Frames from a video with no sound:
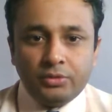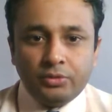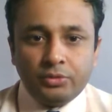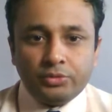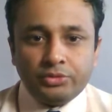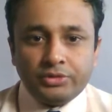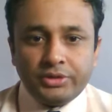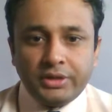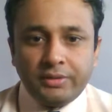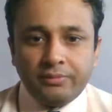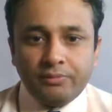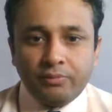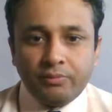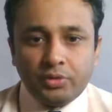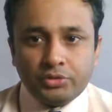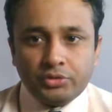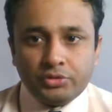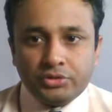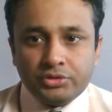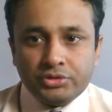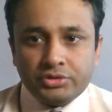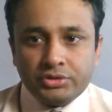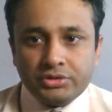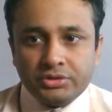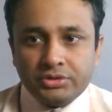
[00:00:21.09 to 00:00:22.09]
whose name
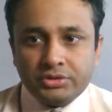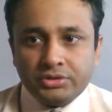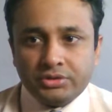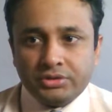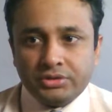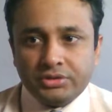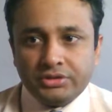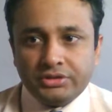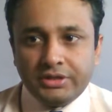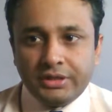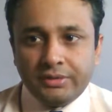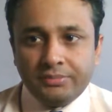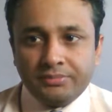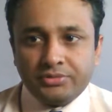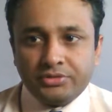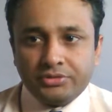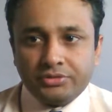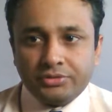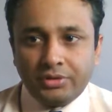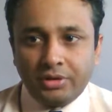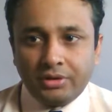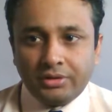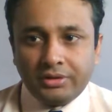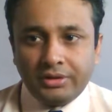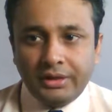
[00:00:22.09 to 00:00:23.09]
was James
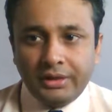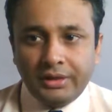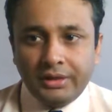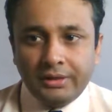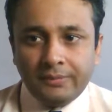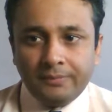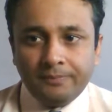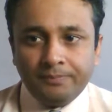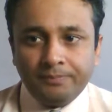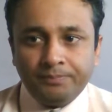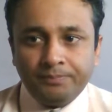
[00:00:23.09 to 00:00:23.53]
Stockdale.